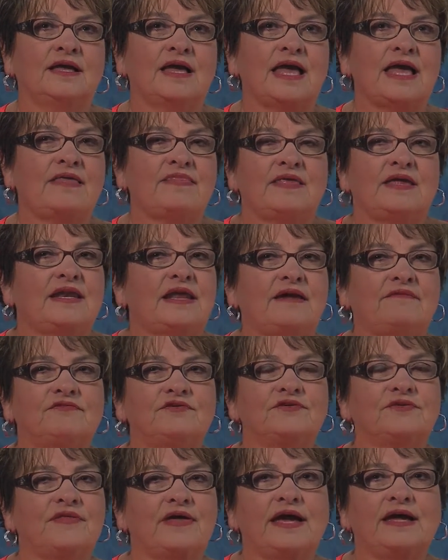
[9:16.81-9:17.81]
And then
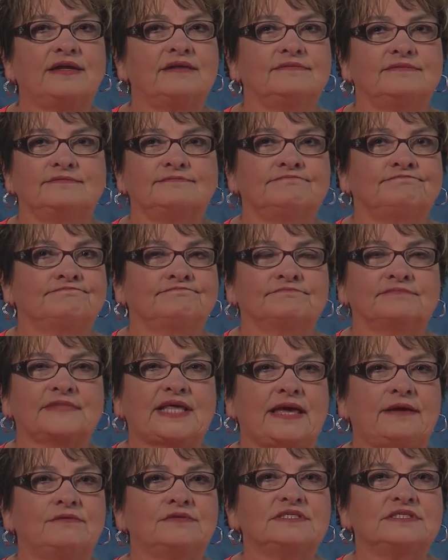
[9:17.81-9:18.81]
after that,
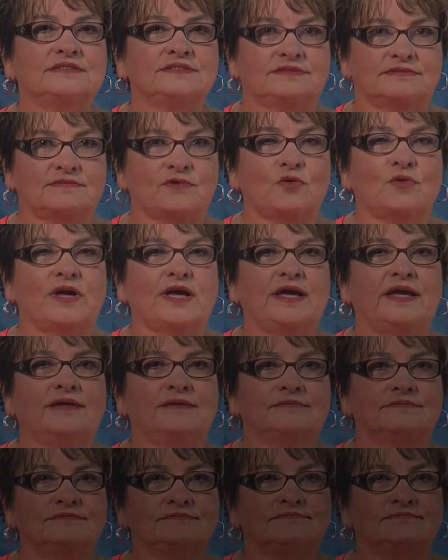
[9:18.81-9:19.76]
I was okay.